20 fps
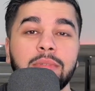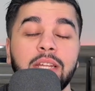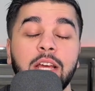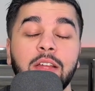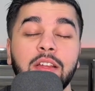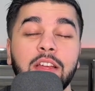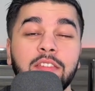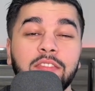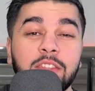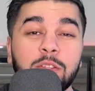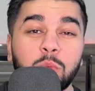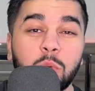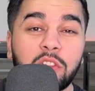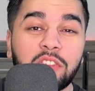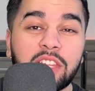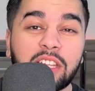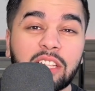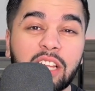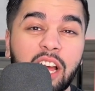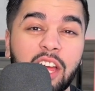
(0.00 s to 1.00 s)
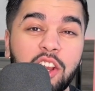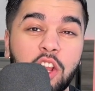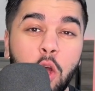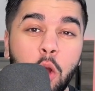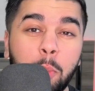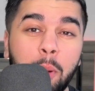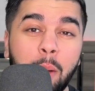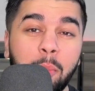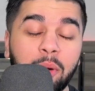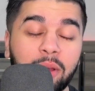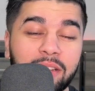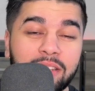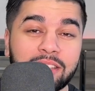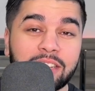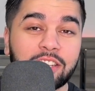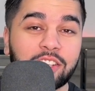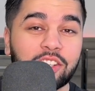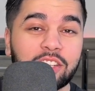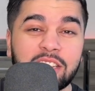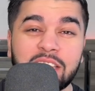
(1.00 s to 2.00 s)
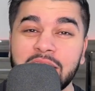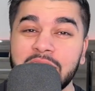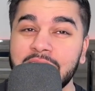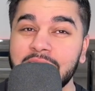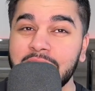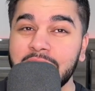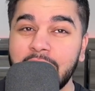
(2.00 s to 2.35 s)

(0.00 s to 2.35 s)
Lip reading: Now, if there's one thing that I know about politicians,